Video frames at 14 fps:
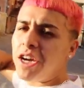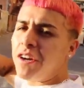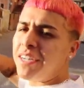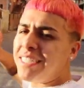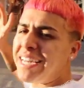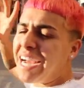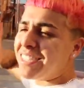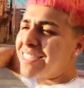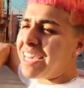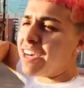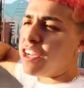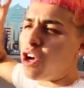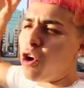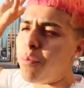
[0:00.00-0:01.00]
here in
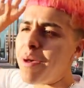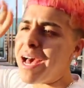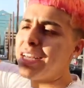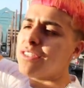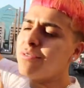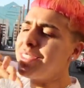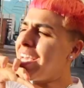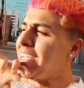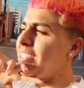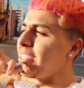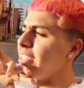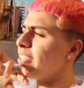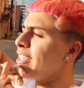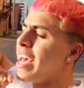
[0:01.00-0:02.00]
downtown El Paso,
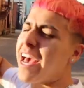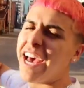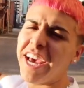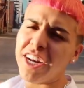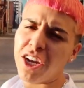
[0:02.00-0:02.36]
Texas. And